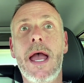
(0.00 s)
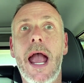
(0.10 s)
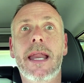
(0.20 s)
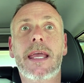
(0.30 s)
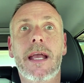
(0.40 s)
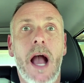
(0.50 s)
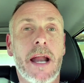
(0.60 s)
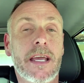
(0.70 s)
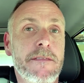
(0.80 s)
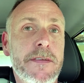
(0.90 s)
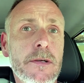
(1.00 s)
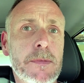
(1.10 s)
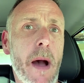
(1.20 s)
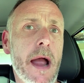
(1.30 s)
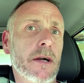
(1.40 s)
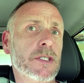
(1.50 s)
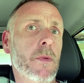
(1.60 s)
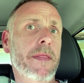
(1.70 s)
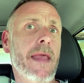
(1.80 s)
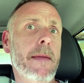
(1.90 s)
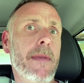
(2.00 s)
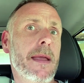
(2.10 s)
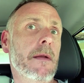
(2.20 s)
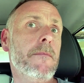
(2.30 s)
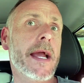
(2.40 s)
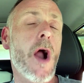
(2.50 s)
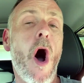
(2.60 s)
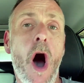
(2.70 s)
and it can kind of confuse buyers when they might